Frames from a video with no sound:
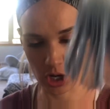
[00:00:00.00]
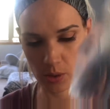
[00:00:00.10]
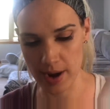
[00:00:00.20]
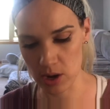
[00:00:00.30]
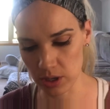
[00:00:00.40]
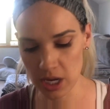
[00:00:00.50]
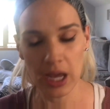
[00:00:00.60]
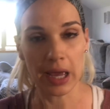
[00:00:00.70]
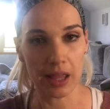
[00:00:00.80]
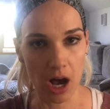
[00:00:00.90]
around,
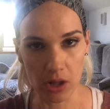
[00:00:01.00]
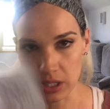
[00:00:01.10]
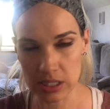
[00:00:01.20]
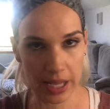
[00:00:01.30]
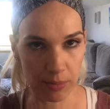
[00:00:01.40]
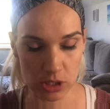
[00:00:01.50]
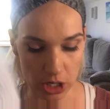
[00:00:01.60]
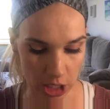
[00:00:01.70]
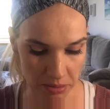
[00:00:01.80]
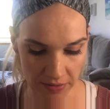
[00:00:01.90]
all these labels aren't
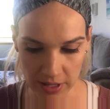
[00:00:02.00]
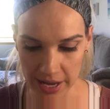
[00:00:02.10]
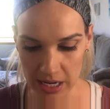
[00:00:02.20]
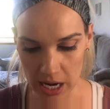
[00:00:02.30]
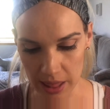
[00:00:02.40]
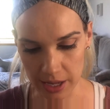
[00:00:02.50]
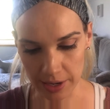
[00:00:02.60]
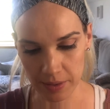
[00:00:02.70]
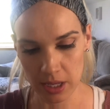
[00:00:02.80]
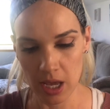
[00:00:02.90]
going to be flying out of there.
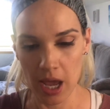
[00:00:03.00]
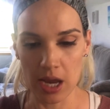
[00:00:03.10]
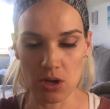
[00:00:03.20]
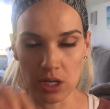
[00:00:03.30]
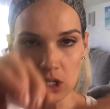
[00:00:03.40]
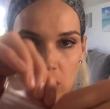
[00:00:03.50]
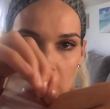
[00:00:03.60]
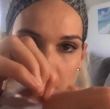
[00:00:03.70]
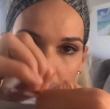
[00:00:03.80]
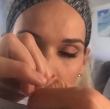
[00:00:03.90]
And you can just
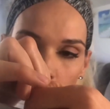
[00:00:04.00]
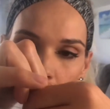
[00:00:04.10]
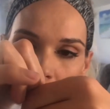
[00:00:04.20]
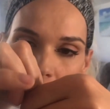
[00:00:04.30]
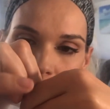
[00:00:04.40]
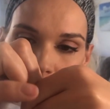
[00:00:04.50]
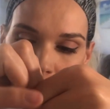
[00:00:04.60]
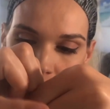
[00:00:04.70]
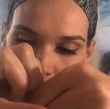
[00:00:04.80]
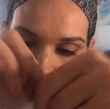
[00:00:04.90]
easily open it.
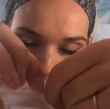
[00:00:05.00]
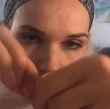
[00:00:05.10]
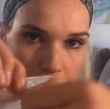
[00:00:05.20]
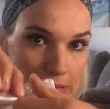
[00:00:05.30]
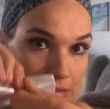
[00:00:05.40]
Well,